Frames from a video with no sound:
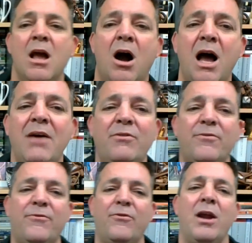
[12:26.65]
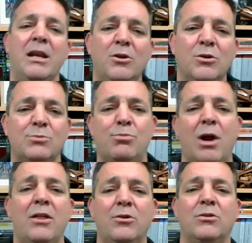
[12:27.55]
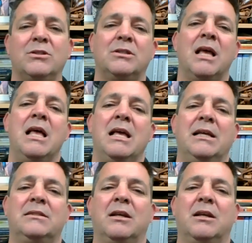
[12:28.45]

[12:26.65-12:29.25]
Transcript: I have a friend whose brother is